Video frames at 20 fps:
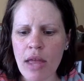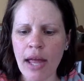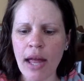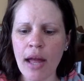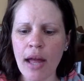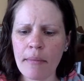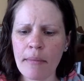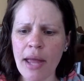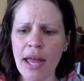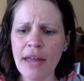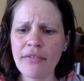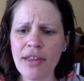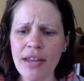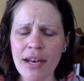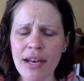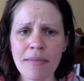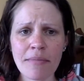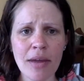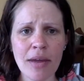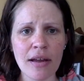And then
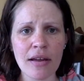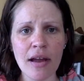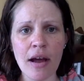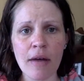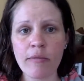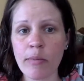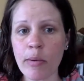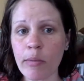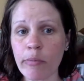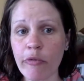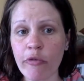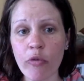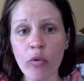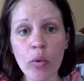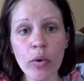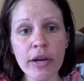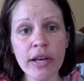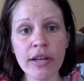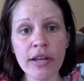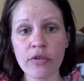I'm
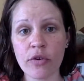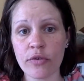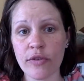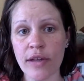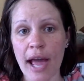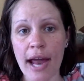avoiding those